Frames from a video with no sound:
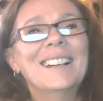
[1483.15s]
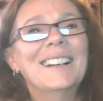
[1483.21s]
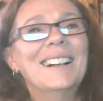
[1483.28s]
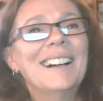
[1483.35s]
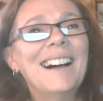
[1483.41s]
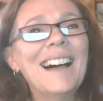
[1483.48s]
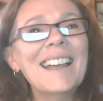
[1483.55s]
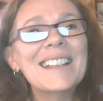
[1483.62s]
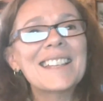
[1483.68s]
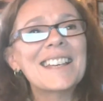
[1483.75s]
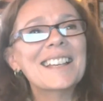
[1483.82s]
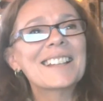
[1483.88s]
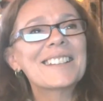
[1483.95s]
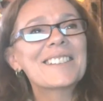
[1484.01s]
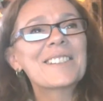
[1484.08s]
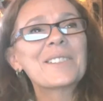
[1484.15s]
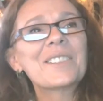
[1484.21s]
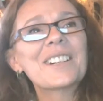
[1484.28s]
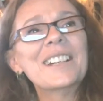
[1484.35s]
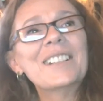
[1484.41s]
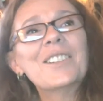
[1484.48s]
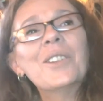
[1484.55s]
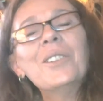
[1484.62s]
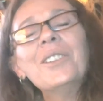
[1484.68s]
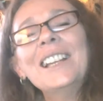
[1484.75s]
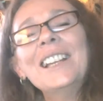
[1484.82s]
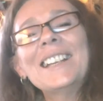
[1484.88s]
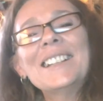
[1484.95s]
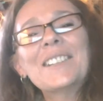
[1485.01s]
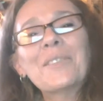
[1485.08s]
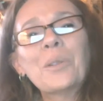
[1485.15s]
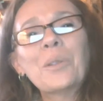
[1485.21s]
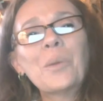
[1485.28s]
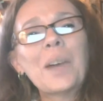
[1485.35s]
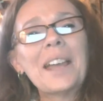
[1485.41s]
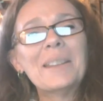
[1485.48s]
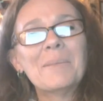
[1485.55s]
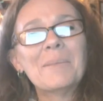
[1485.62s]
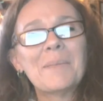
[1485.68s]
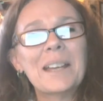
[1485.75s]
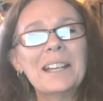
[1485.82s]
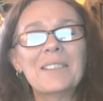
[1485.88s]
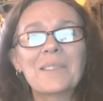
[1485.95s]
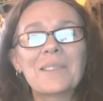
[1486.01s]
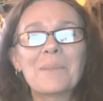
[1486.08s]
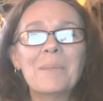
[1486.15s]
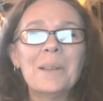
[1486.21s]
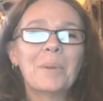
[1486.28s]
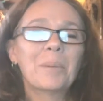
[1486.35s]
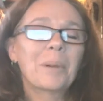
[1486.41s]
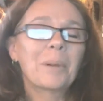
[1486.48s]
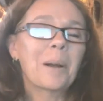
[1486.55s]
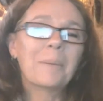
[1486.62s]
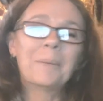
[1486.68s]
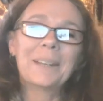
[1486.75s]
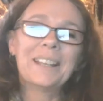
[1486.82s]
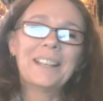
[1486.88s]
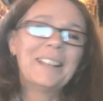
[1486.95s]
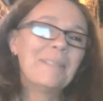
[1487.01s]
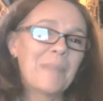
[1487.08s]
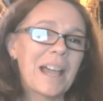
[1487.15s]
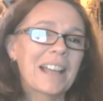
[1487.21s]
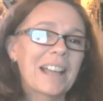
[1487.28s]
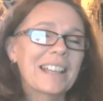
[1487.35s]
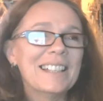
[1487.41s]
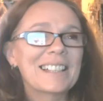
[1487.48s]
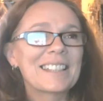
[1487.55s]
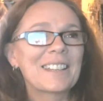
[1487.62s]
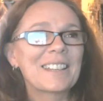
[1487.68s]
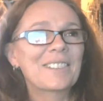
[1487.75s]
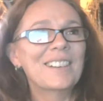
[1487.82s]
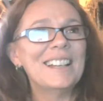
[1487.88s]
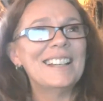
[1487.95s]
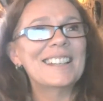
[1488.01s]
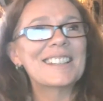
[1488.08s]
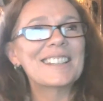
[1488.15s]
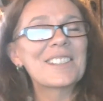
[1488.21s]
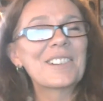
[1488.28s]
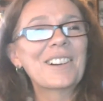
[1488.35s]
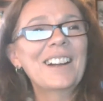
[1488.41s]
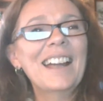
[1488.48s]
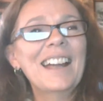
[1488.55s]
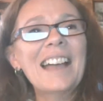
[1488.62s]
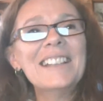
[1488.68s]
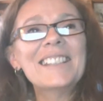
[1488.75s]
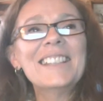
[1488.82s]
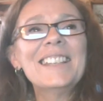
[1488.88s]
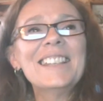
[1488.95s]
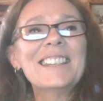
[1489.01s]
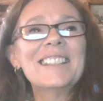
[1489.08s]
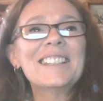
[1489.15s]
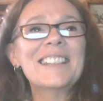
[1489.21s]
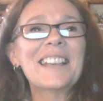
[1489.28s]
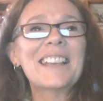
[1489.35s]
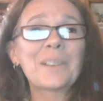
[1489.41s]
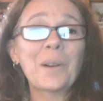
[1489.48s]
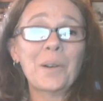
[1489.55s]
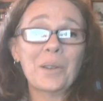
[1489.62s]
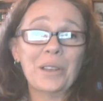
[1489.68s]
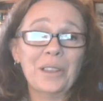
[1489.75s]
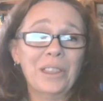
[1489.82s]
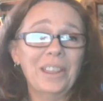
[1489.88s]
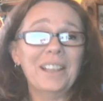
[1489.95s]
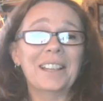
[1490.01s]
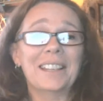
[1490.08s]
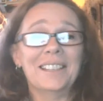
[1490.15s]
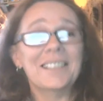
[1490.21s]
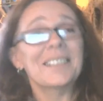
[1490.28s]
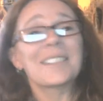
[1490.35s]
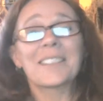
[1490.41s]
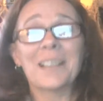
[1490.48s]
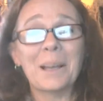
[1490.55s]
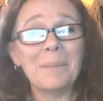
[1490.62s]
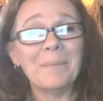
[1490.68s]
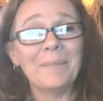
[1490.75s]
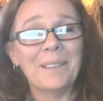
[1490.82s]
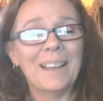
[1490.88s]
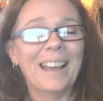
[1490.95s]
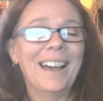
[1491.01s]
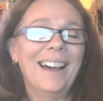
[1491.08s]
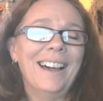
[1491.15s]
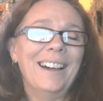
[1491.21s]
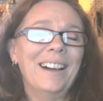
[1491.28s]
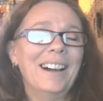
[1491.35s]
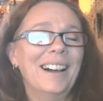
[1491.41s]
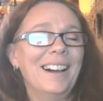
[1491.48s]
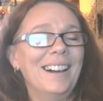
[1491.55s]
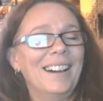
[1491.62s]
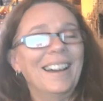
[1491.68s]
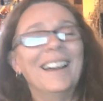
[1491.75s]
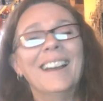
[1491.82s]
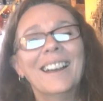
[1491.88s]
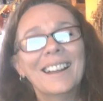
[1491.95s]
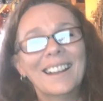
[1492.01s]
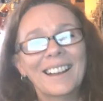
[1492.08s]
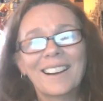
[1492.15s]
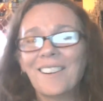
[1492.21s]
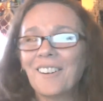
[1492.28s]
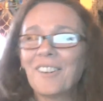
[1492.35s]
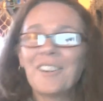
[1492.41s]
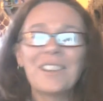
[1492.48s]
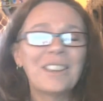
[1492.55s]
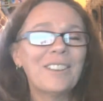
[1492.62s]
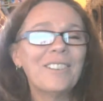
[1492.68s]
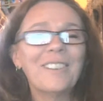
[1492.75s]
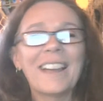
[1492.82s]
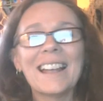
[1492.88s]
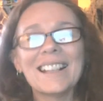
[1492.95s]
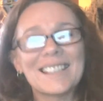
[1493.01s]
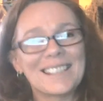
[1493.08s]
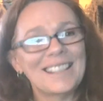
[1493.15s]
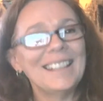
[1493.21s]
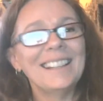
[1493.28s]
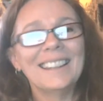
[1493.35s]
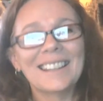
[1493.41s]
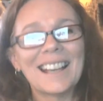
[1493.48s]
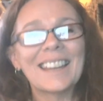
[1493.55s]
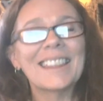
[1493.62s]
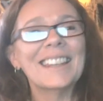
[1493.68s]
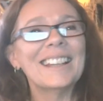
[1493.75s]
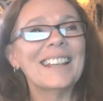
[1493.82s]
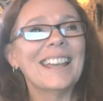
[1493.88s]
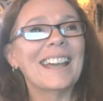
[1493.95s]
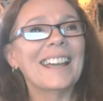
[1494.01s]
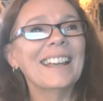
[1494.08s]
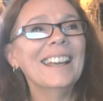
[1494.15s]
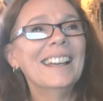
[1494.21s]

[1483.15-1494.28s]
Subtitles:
I take this story a totally different way than many of the people probably back east that read this story. I see this as, oh, you think this is something? Oh, you ain't seen nothing yet.